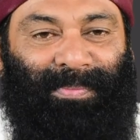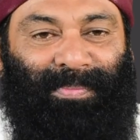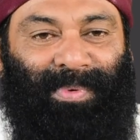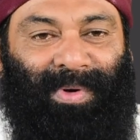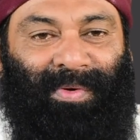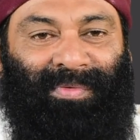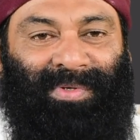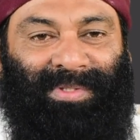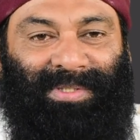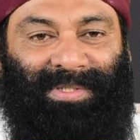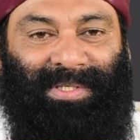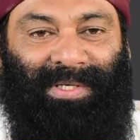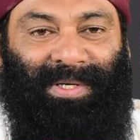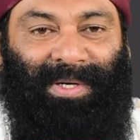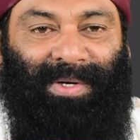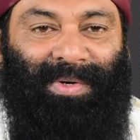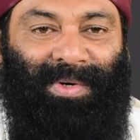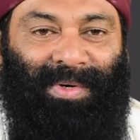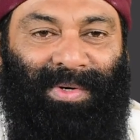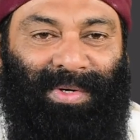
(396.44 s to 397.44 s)
the
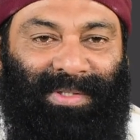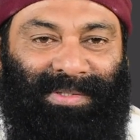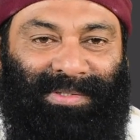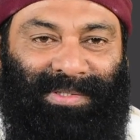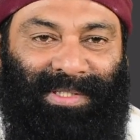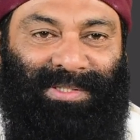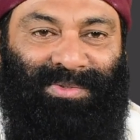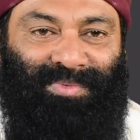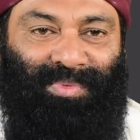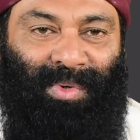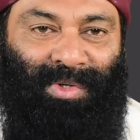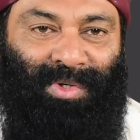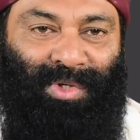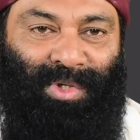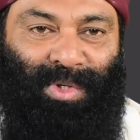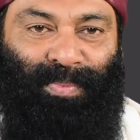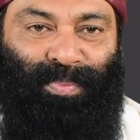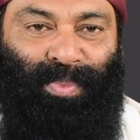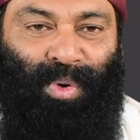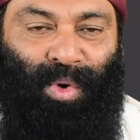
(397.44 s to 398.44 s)
professor just
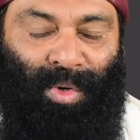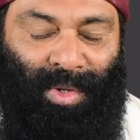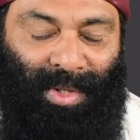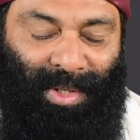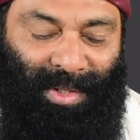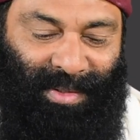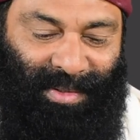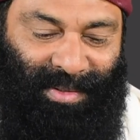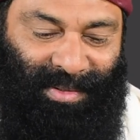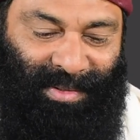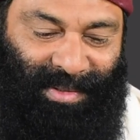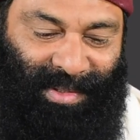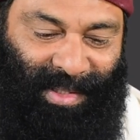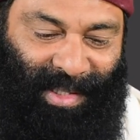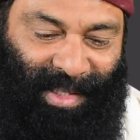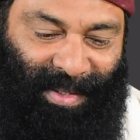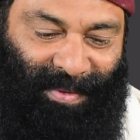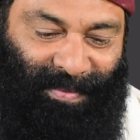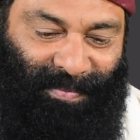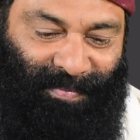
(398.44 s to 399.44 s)
wanted to poke
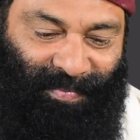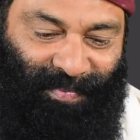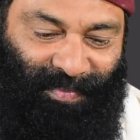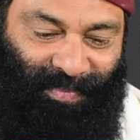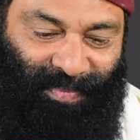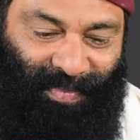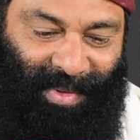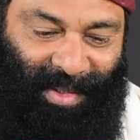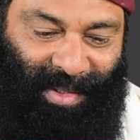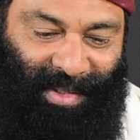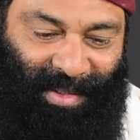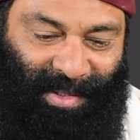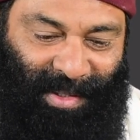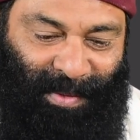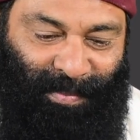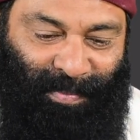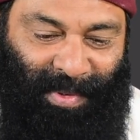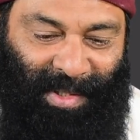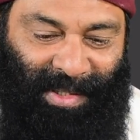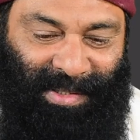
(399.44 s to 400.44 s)
the,
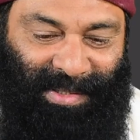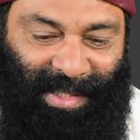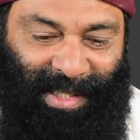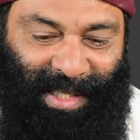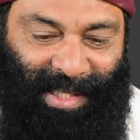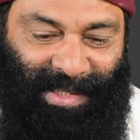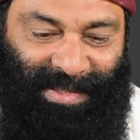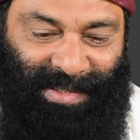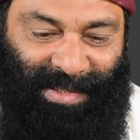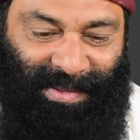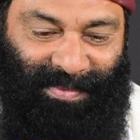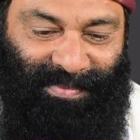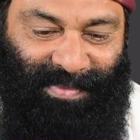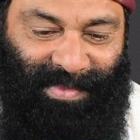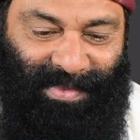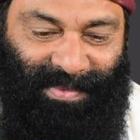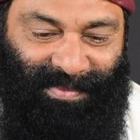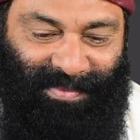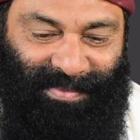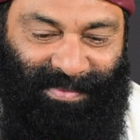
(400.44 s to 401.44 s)
the priest and asked
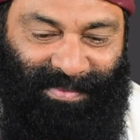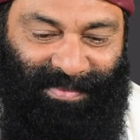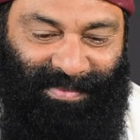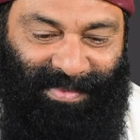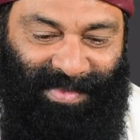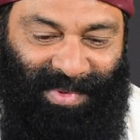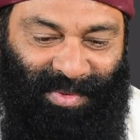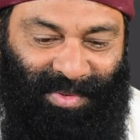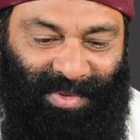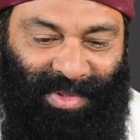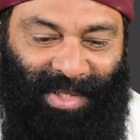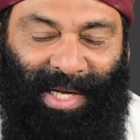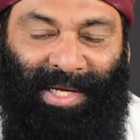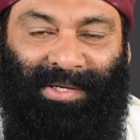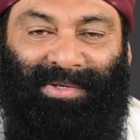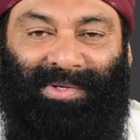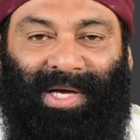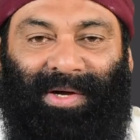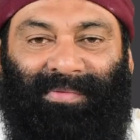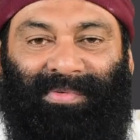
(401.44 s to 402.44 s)
him, Would you
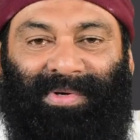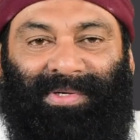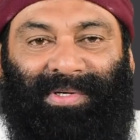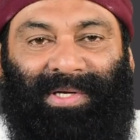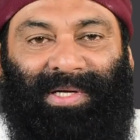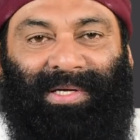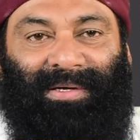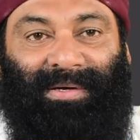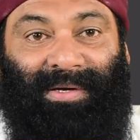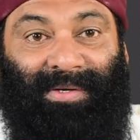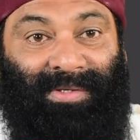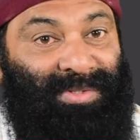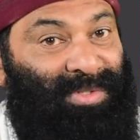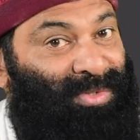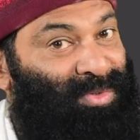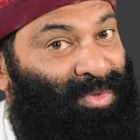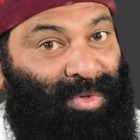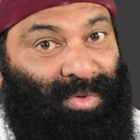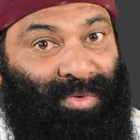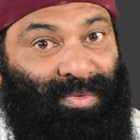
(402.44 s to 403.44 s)
like to have a drink? And he
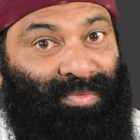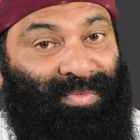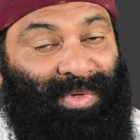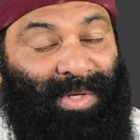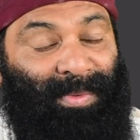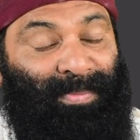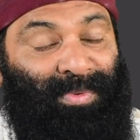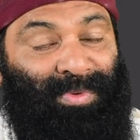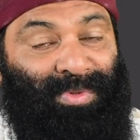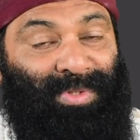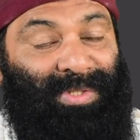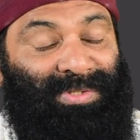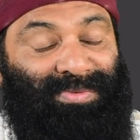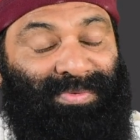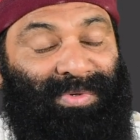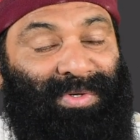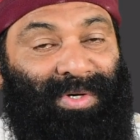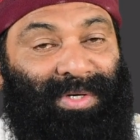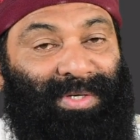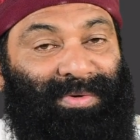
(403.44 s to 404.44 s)
said, No, we have put this,
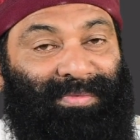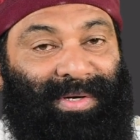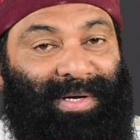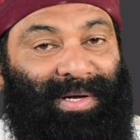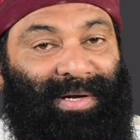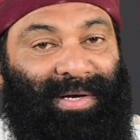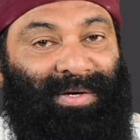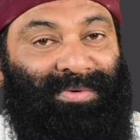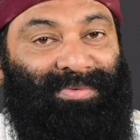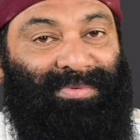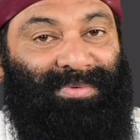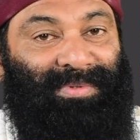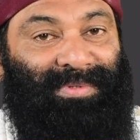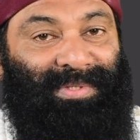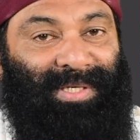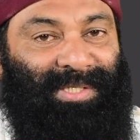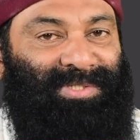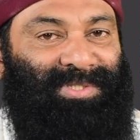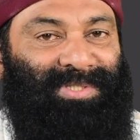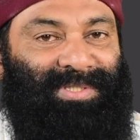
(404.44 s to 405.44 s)
we are not even allowed to
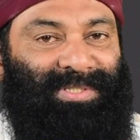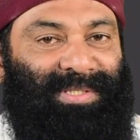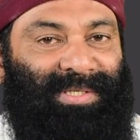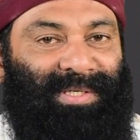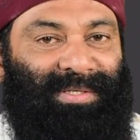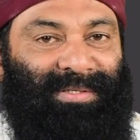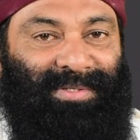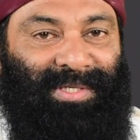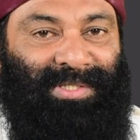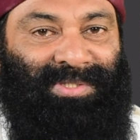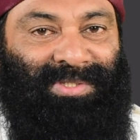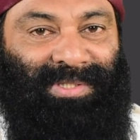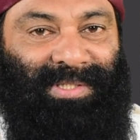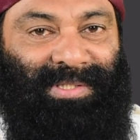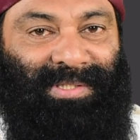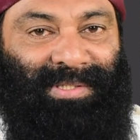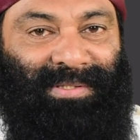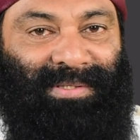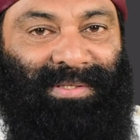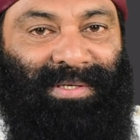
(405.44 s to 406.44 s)
touch, touch
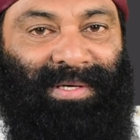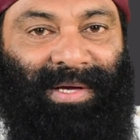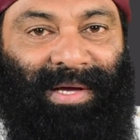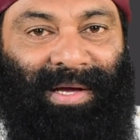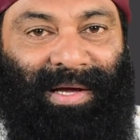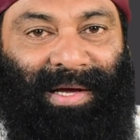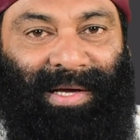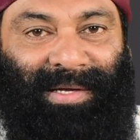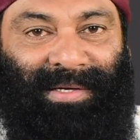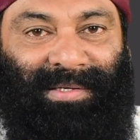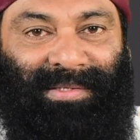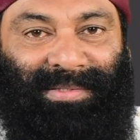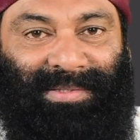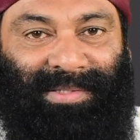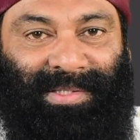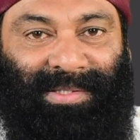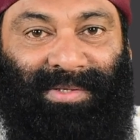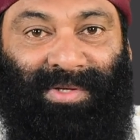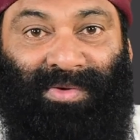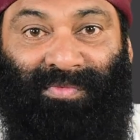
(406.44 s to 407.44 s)
it. And he
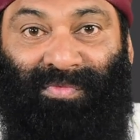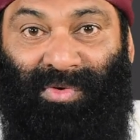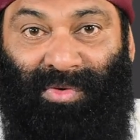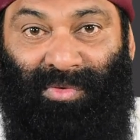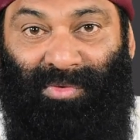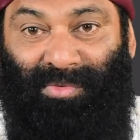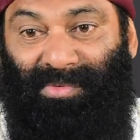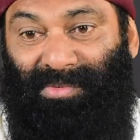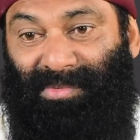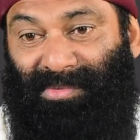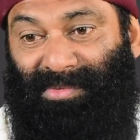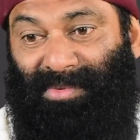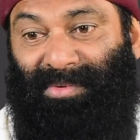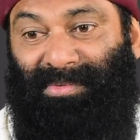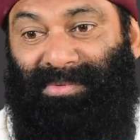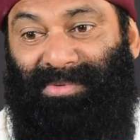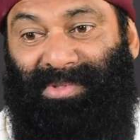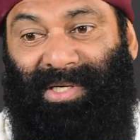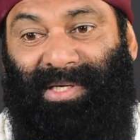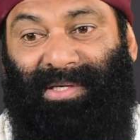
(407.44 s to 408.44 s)
said, If you
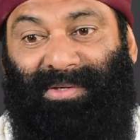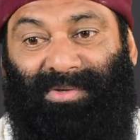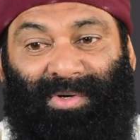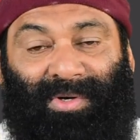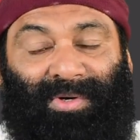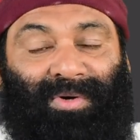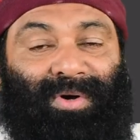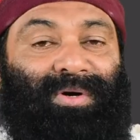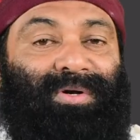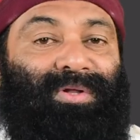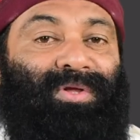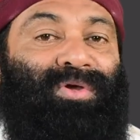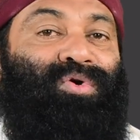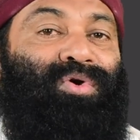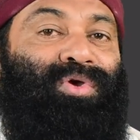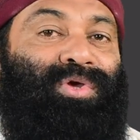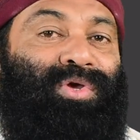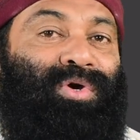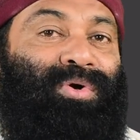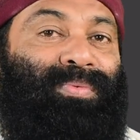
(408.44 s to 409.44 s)
don't drink, you are not
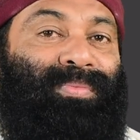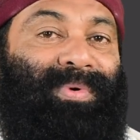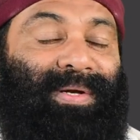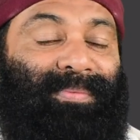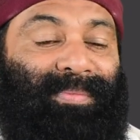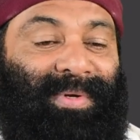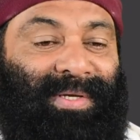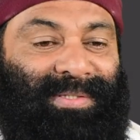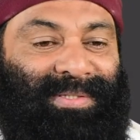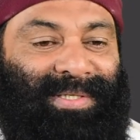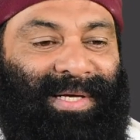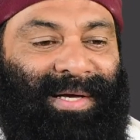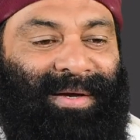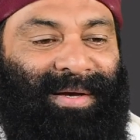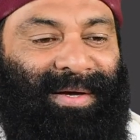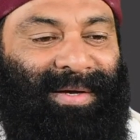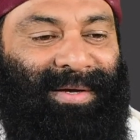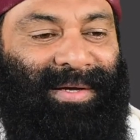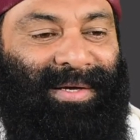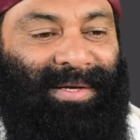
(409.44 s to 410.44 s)
human, means
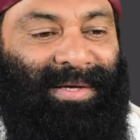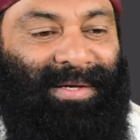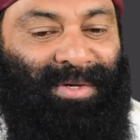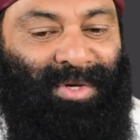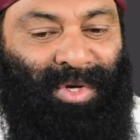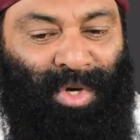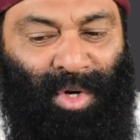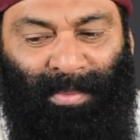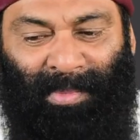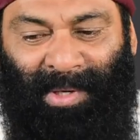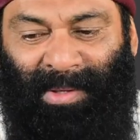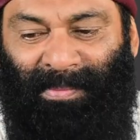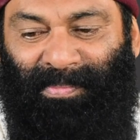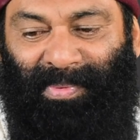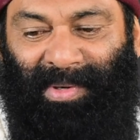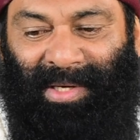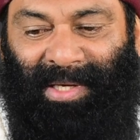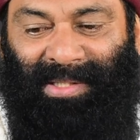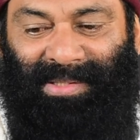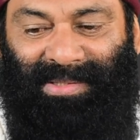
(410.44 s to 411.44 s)
human
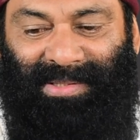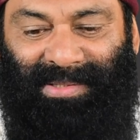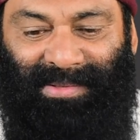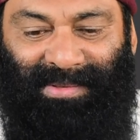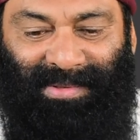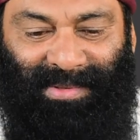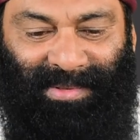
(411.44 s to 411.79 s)
beings